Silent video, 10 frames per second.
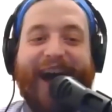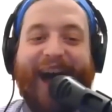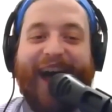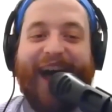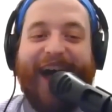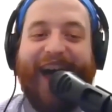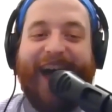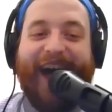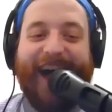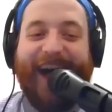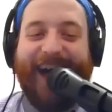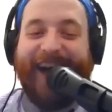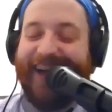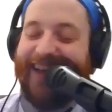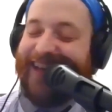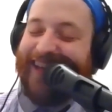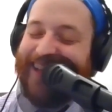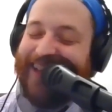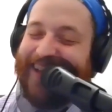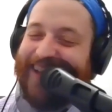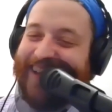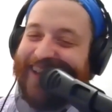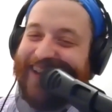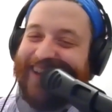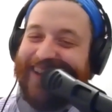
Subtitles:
kid's blonde hair sticking out from underneath